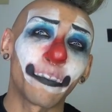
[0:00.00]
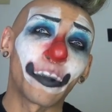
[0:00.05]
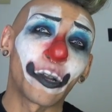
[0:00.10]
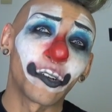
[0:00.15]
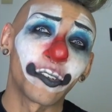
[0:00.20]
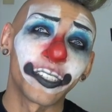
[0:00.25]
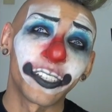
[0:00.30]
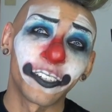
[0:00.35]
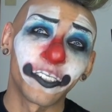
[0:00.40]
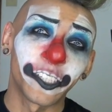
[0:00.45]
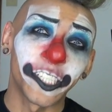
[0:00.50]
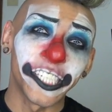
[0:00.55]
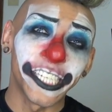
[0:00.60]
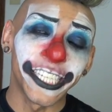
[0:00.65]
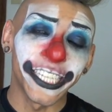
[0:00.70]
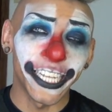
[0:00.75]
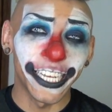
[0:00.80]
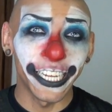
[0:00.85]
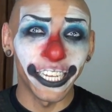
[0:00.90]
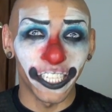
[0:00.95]

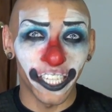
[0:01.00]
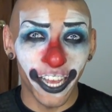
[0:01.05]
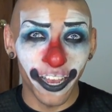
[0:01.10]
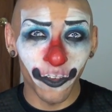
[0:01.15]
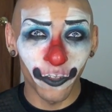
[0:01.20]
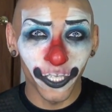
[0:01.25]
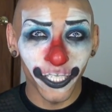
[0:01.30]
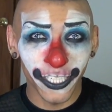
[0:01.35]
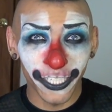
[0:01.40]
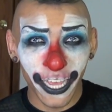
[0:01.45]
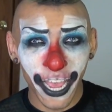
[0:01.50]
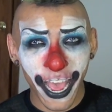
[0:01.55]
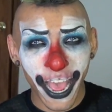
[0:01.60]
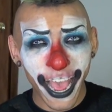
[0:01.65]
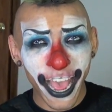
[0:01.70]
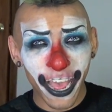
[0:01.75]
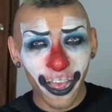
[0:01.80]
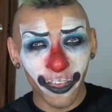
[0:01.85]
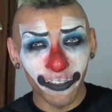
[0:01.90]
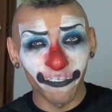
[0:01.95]
personally like clowns that
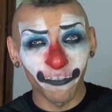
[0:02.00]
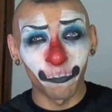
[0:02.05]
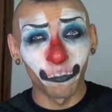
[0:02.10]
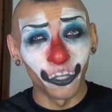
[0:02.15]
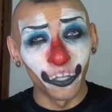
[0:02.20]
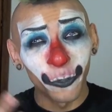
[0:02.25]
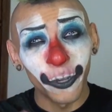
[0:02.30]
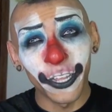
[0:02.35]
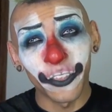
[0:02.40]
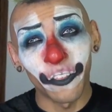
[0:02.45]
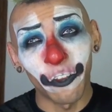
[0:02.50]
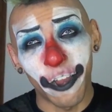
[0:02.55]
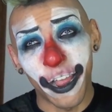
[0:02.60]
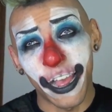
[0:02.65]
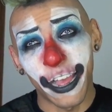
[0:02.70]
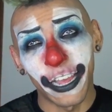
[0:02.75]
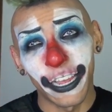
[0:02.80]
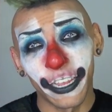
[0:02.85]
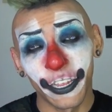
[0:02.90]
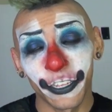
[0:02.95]
have blue on their
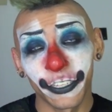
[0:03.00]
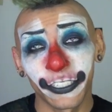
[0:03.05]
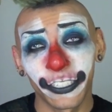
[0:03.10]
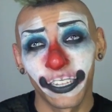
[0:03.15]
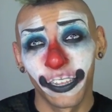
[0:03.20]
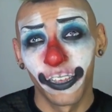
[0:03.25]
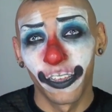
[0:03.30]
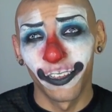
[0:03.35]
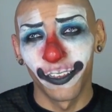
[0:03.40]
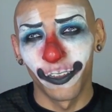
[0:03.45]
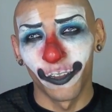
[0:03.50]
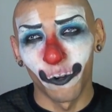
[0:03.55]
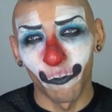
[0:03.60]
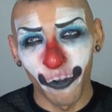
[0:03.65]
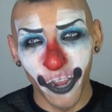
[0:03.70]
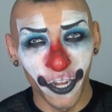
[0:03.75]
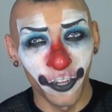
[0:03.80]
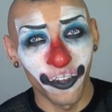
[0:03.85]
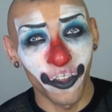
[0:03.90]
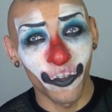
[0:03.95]
eyes, a
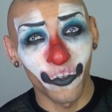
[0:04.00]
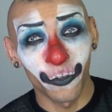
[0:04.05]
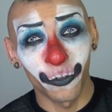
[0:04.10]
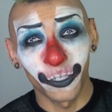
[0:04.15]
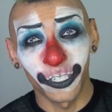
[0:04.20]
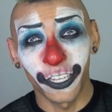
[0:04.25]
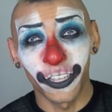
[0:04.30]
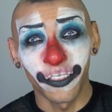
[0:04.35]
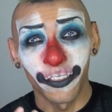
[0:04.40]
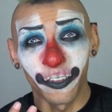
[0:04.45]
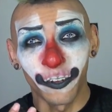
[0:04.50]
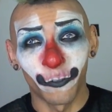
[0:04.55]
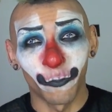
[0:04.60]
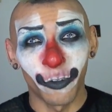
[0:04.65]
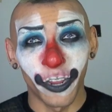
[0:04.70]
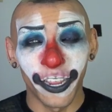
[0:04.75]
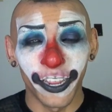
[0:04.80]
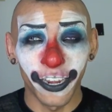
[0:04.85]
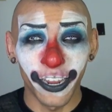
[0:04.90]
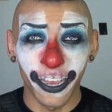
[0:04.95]
red nose, and then
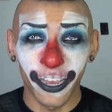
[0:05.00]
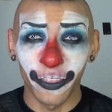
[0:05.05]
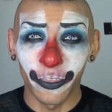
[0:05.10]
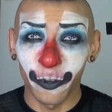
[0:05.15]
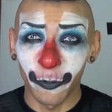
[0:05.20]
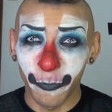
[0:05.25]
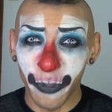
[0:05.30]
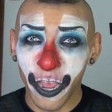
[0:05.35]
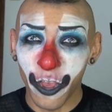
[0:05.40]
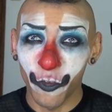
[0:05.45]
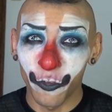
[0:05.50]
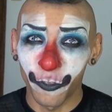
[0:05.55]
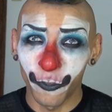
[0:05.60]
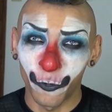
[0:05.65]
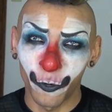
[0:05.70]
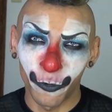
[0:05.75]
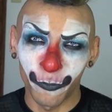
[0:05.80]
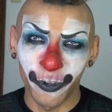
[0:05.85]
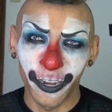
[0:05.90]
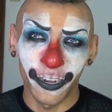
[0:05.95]
red on their mouth
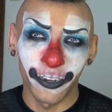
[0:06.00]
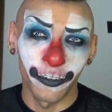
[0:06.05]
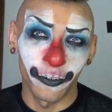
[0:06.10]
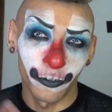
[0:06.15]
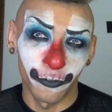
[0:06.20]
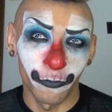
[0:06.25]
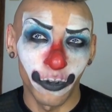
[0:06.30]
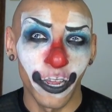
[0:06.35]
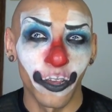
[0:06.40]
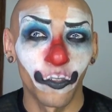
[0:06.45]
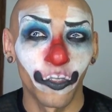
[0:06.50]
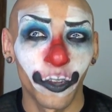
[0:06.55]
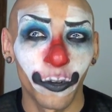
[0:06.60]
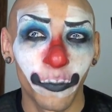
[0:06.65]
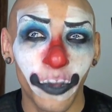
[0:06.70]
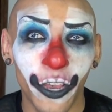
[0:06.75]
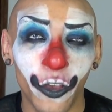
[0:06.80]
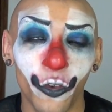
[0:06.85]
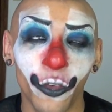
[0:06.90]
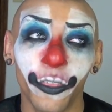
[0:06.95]
or red around
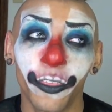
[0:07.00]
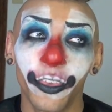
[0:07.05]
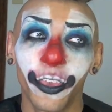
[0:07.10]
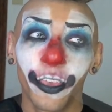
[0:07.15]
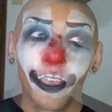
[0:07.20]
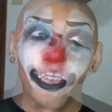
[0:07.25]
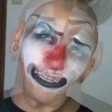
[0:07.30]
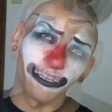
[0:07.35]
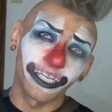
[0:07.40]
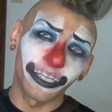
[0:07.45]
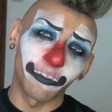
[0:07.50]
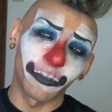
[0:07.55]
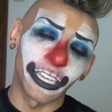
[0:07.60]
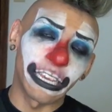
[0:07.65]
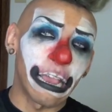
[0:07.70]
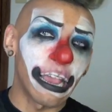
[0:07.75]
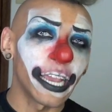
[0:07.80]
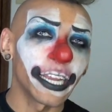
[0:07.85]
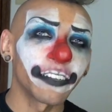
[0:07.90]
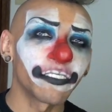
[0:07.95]
their mouth. I wanted to do
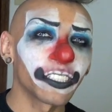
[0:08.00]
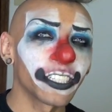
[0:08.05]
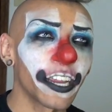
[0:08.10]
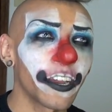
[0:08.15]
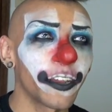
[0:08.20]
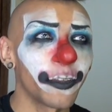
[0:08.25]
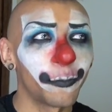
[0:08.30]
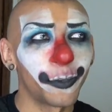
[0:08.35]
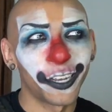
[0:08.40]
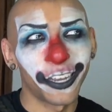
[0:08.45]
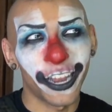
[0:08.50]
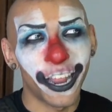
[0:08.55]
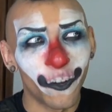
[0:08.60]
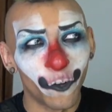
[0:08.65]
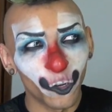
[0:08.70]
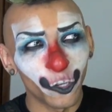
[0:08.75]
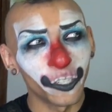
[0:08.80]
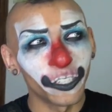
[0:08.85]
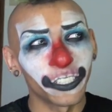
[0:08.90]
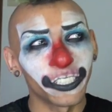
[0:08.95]
something kind of scary but
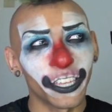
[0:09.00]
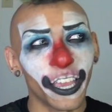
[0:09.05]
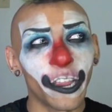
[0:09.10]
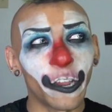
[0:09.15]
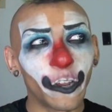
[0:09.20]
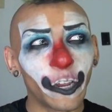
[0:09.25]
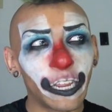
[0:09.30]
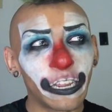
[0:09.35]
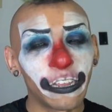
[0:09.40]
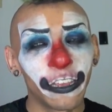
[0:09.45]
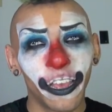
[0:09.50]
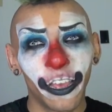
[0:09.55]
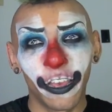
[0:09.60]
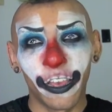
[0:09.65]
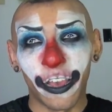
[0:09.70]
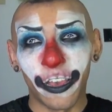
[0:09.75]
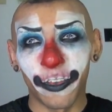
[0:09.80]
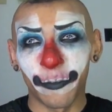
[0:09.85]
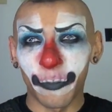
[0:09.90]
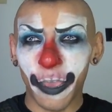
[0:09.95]
not really scary.
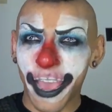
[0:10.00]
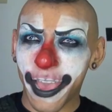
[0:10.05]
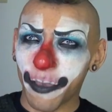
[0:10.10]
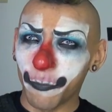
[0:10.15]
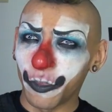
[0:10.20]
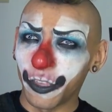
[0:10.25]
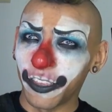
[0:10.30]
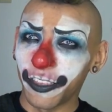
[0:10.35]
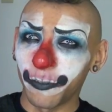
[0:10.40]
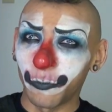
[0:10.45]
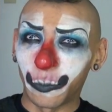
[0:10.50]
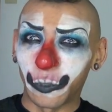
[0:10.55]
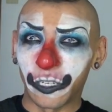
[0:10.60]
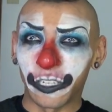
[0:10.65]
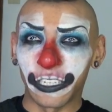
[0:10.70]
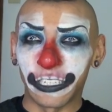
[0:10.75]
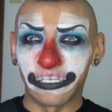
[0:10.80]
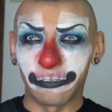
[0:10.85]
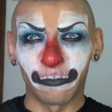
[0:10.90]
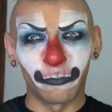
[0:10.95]
I'm happy
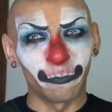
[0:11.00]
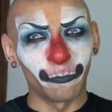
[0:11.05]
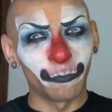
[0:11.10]
but